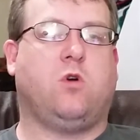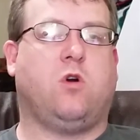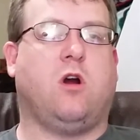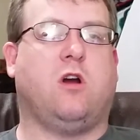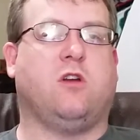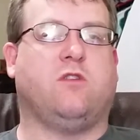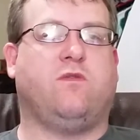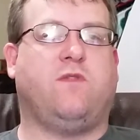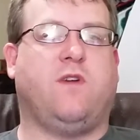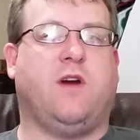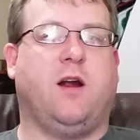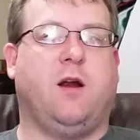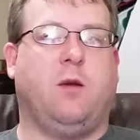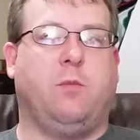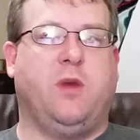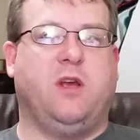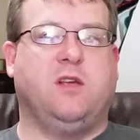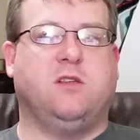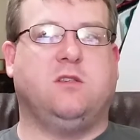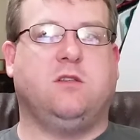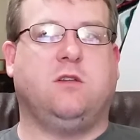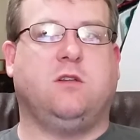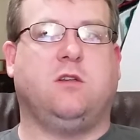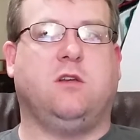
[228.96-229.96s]
crossfire
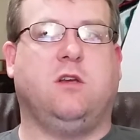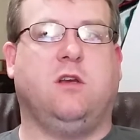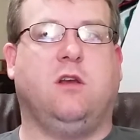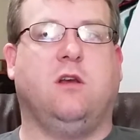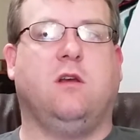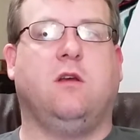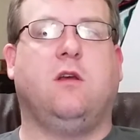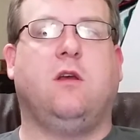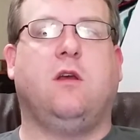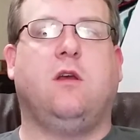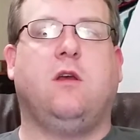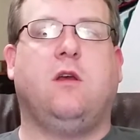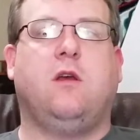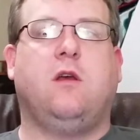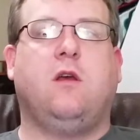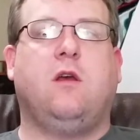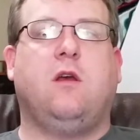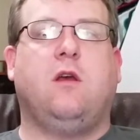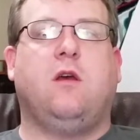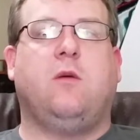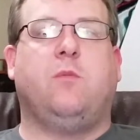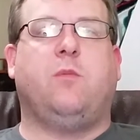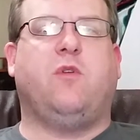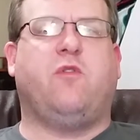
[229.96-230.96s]
basically.
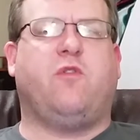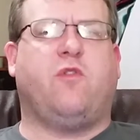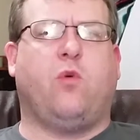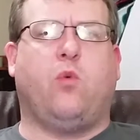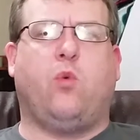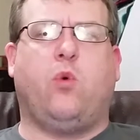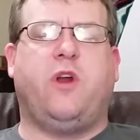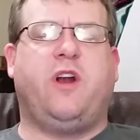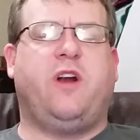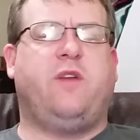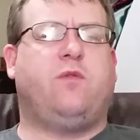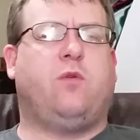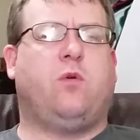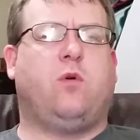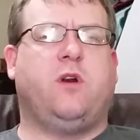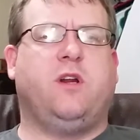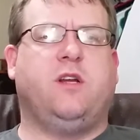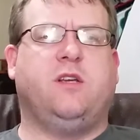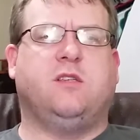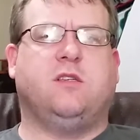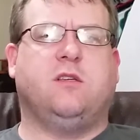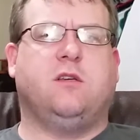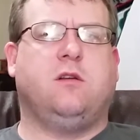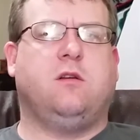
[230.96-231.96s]
But for whatever
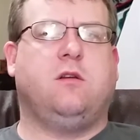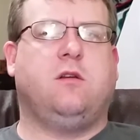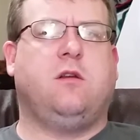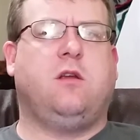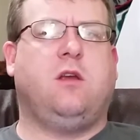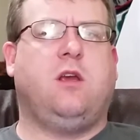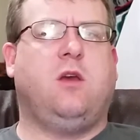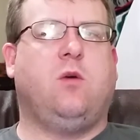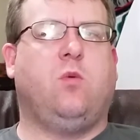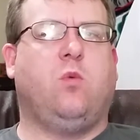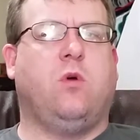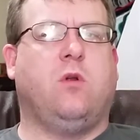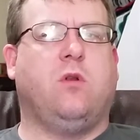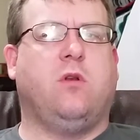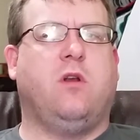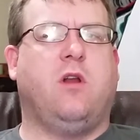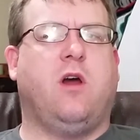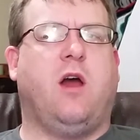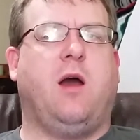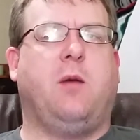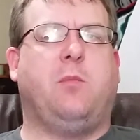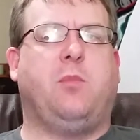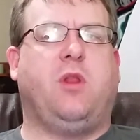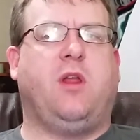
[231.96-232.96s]
reason, it will
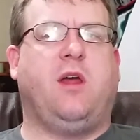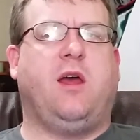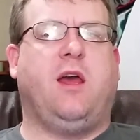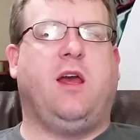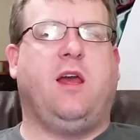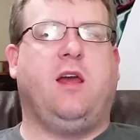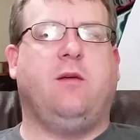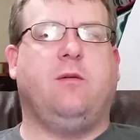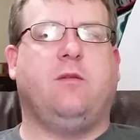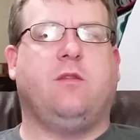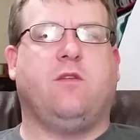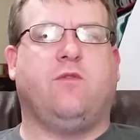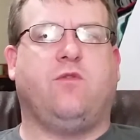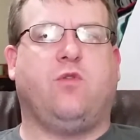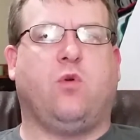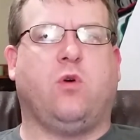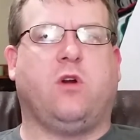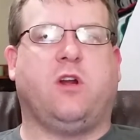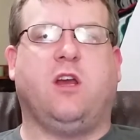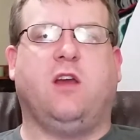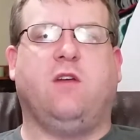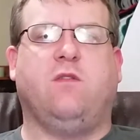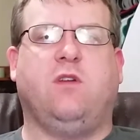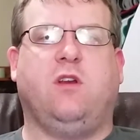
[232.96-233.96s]
not play the
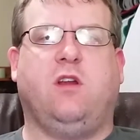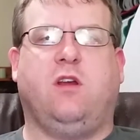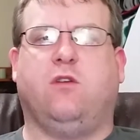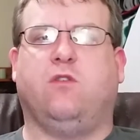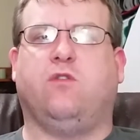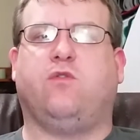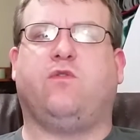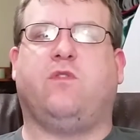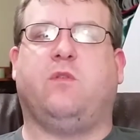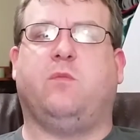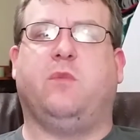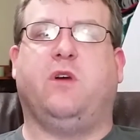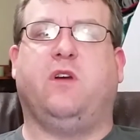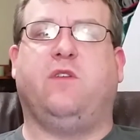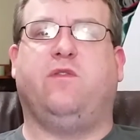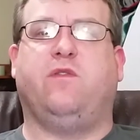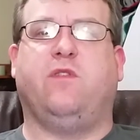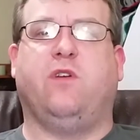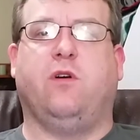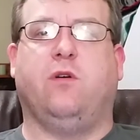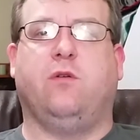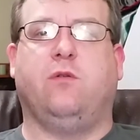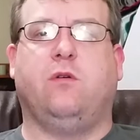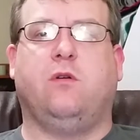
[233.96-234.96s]
4K videos from my
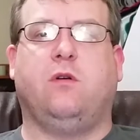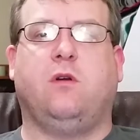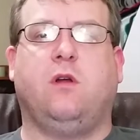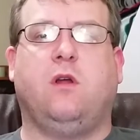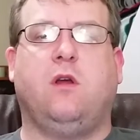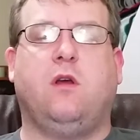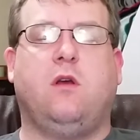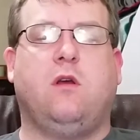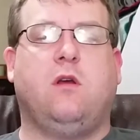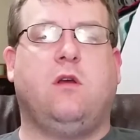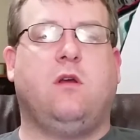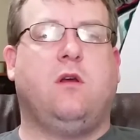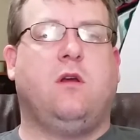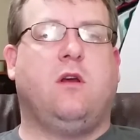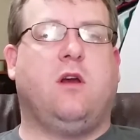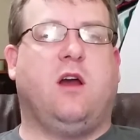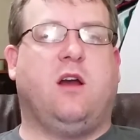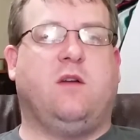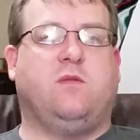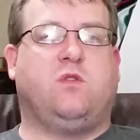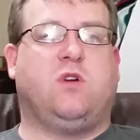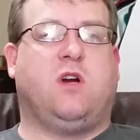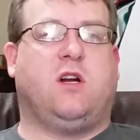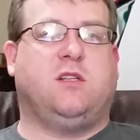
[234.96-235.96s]
phone.
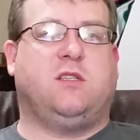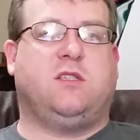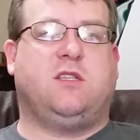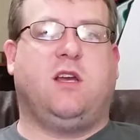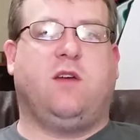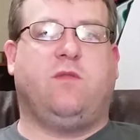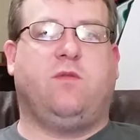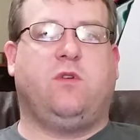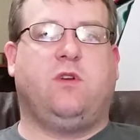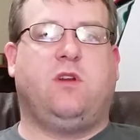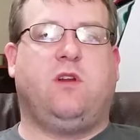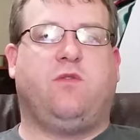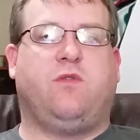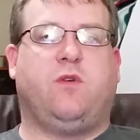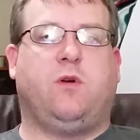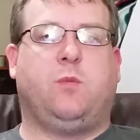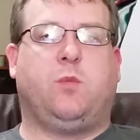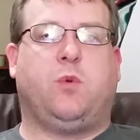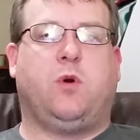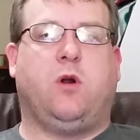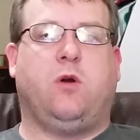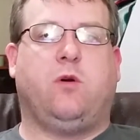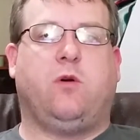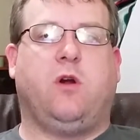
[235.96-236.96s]
I've tried several
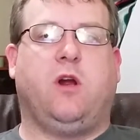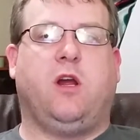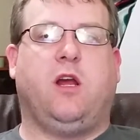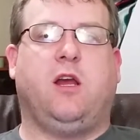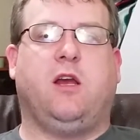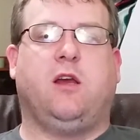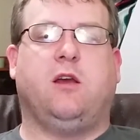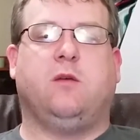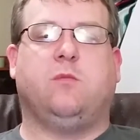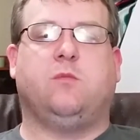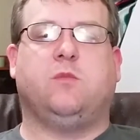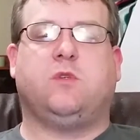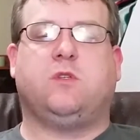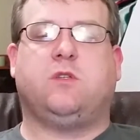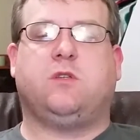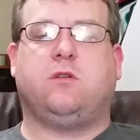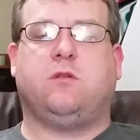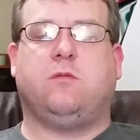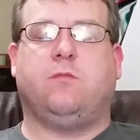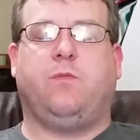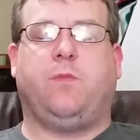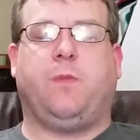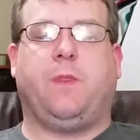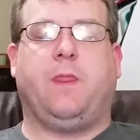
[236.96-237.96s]
different
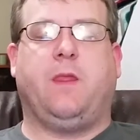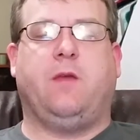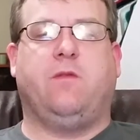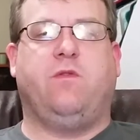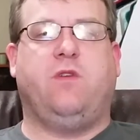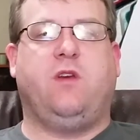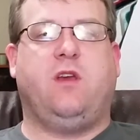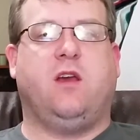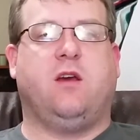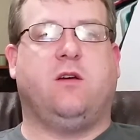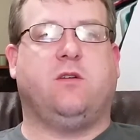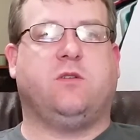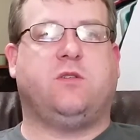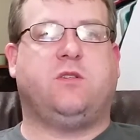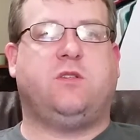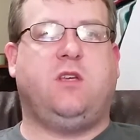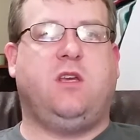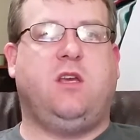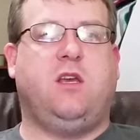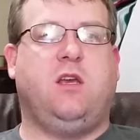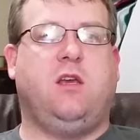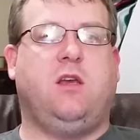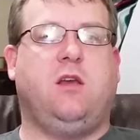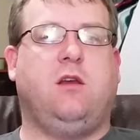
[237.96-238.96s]
programs,
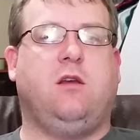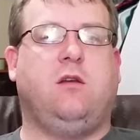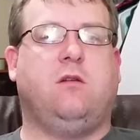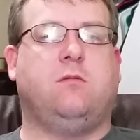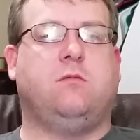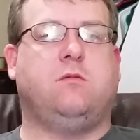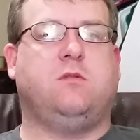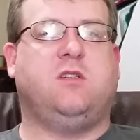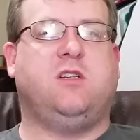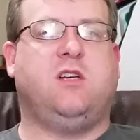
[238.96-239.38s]
VLC,